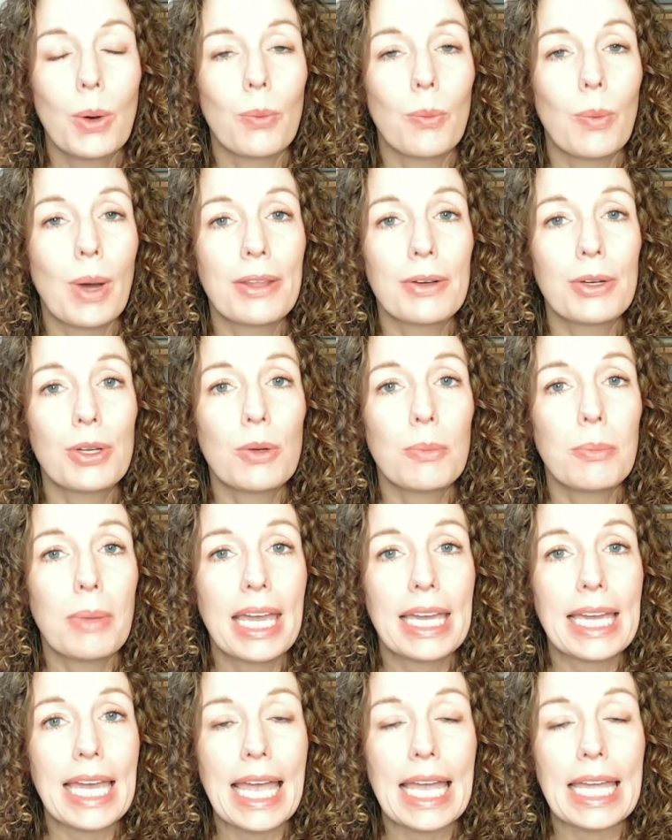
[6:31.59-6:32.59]
Whether you
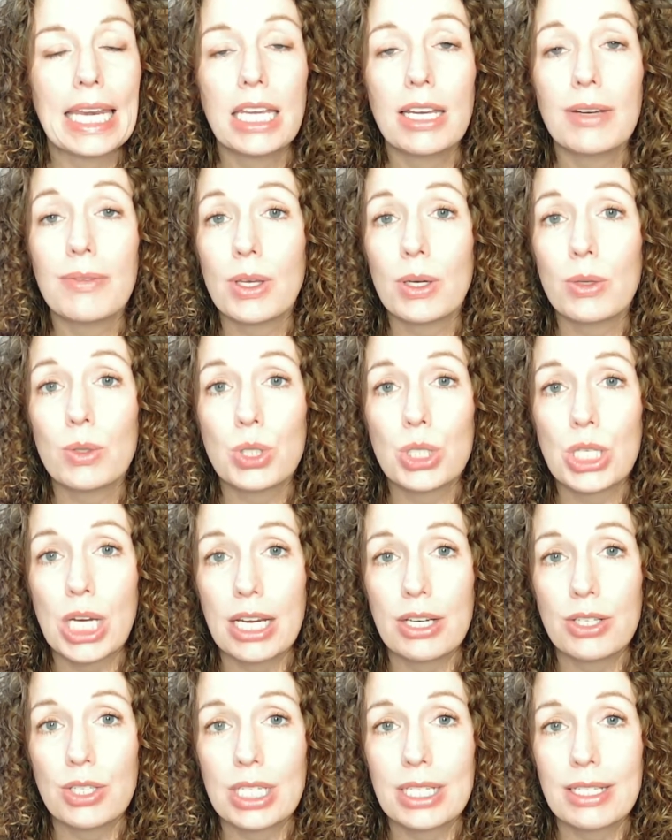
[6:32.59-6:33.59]
make any of those
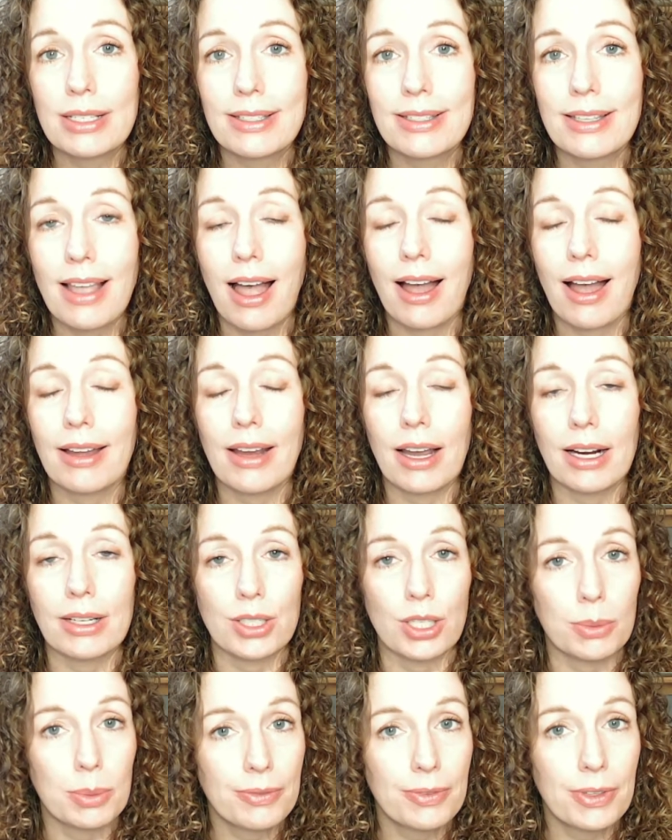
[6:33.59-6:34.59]
changes on
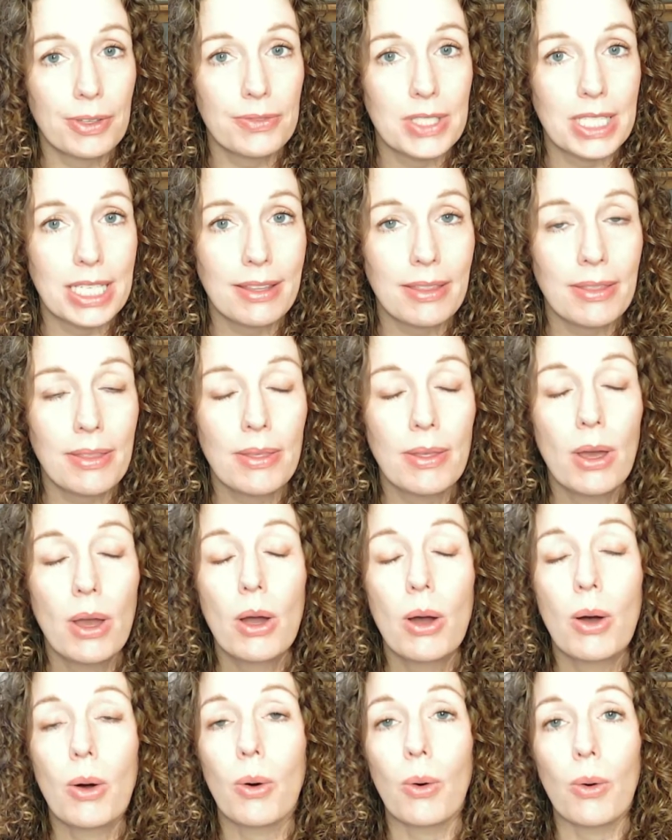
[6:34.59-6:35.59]
October 15th
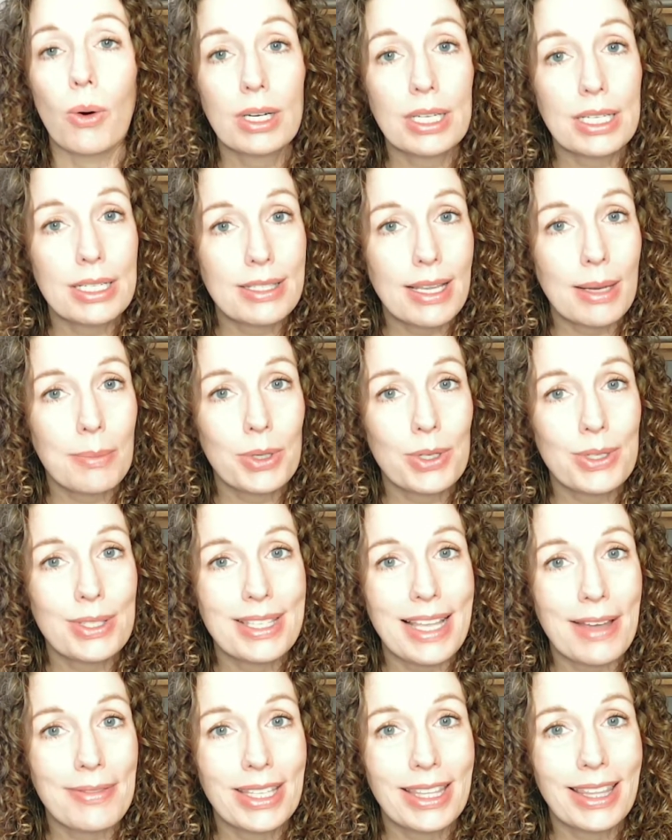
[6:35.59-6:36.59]
or December
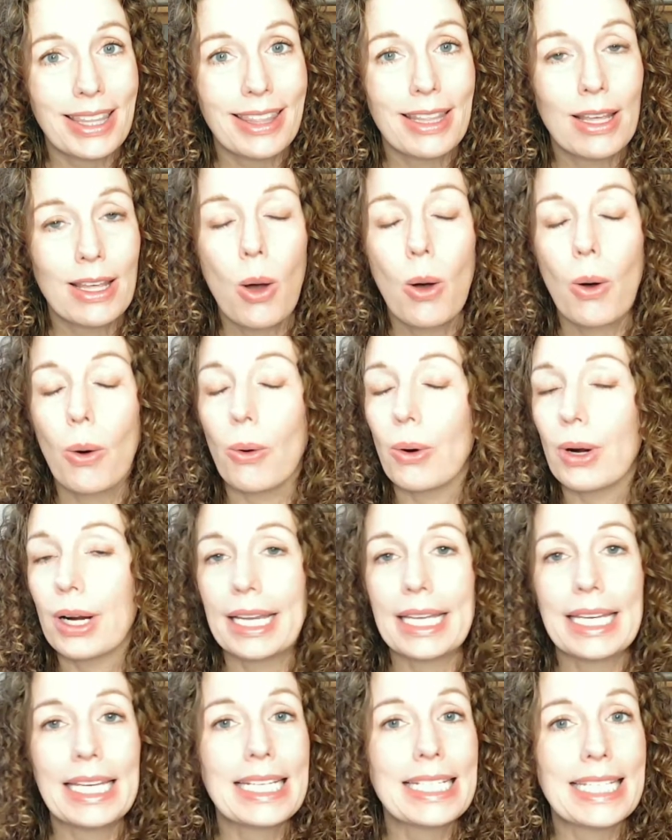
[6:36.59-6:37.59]
7th, or
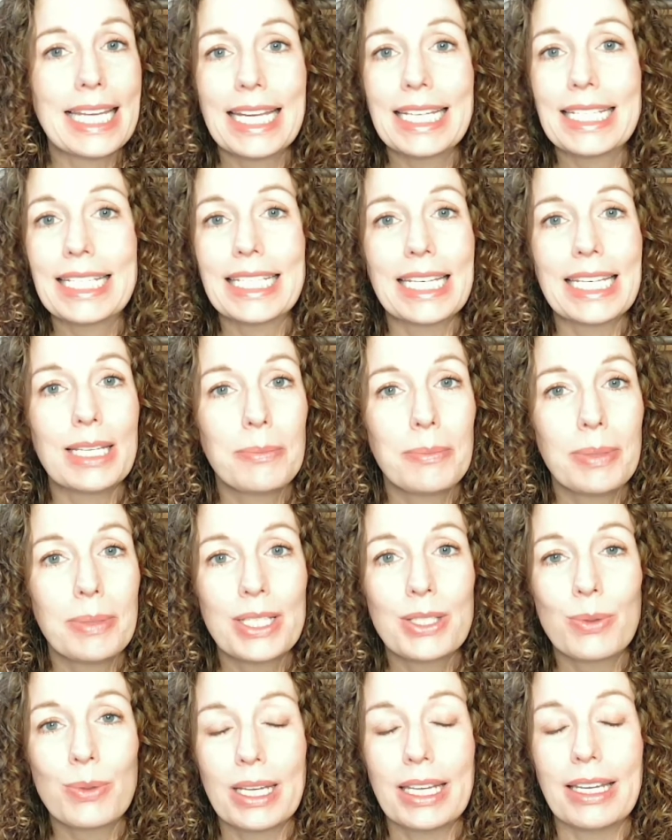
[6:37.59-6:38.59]
any date in
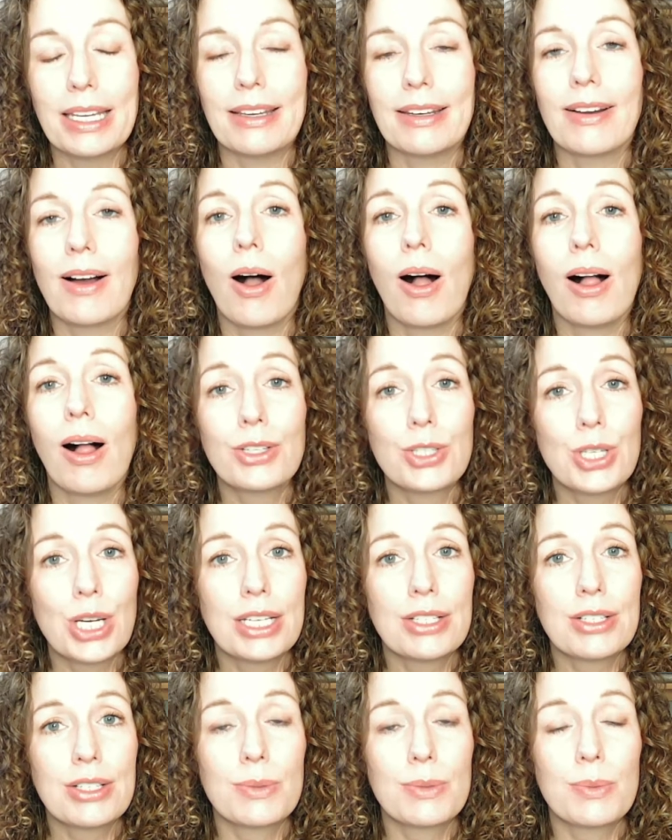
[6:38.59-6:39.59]
between, all
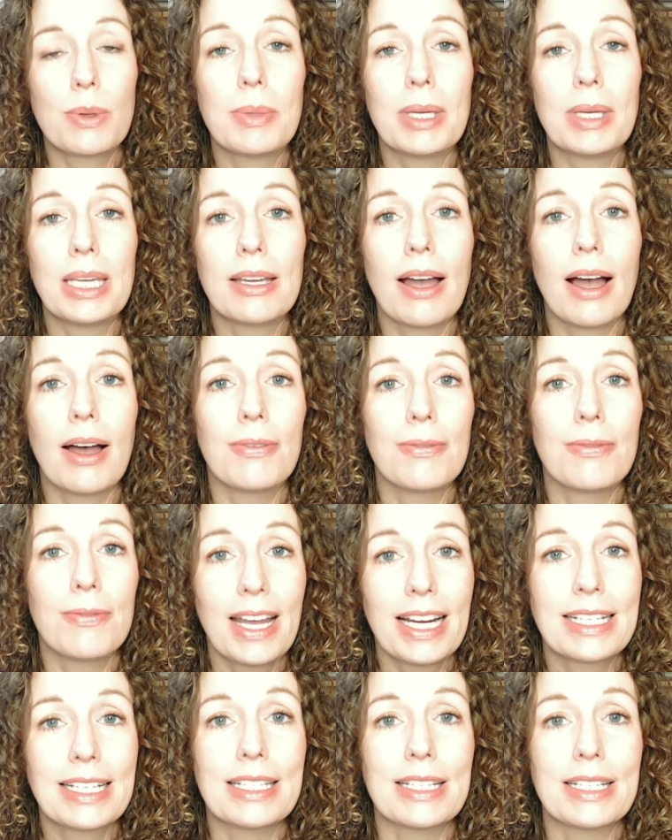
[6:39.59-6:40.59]
changes will be
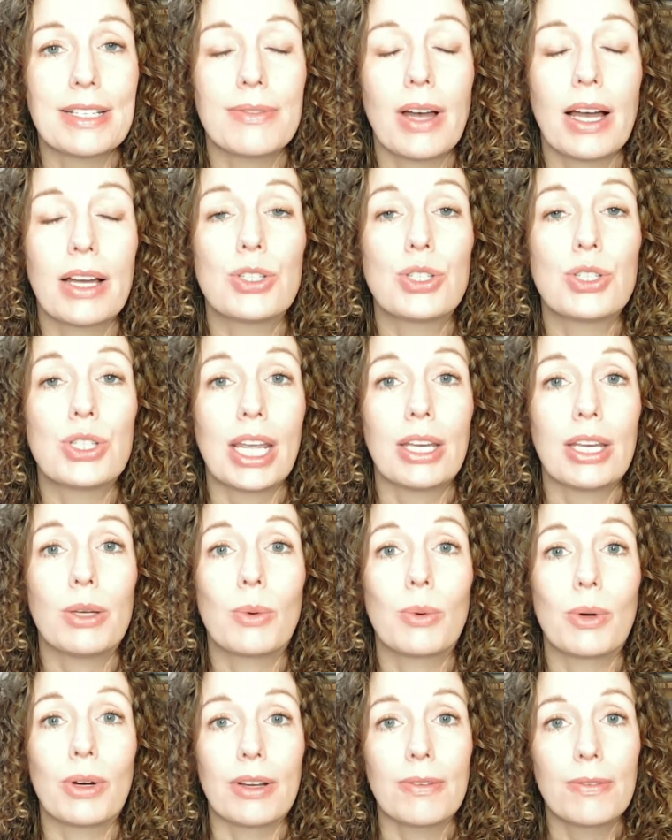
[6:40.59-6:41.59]
effective on
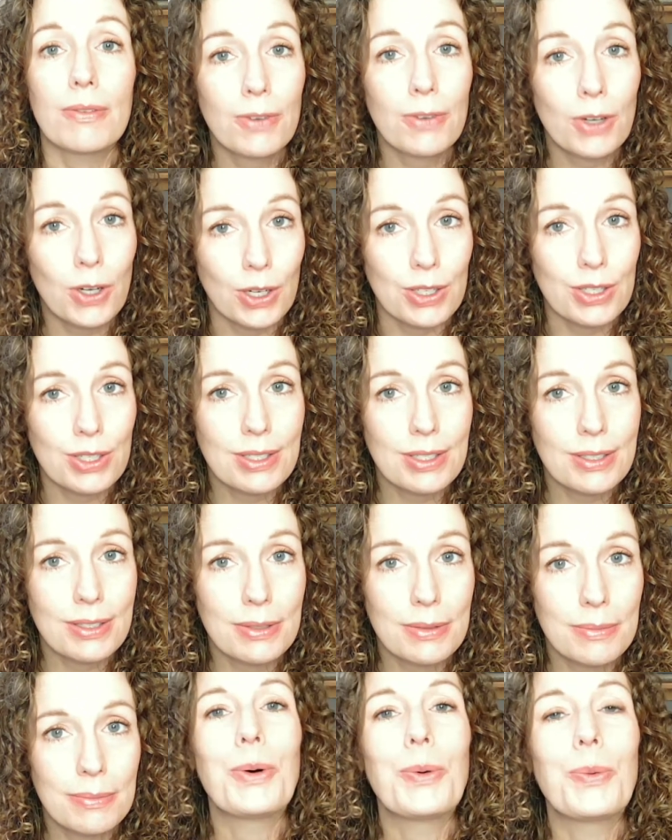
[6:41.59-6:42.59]
January 1st.